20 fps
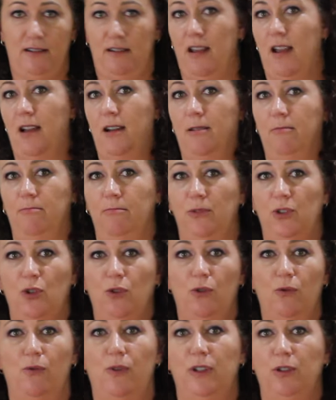Um, you
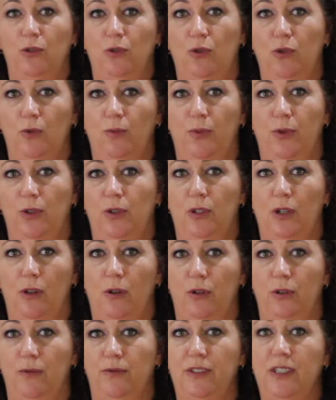don't want to put a
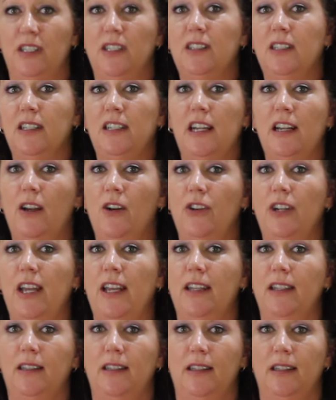lot of seasoning on
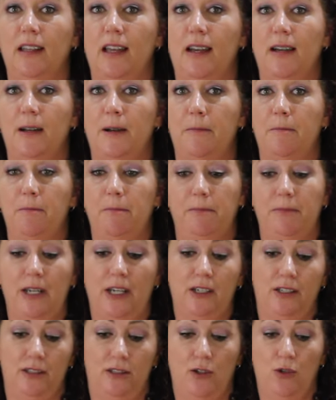it um,
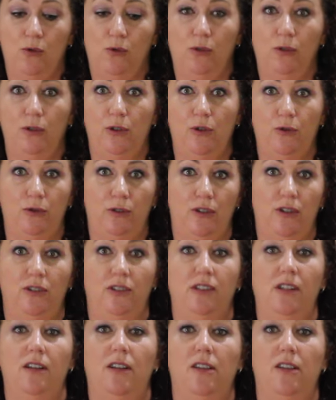because you will use this,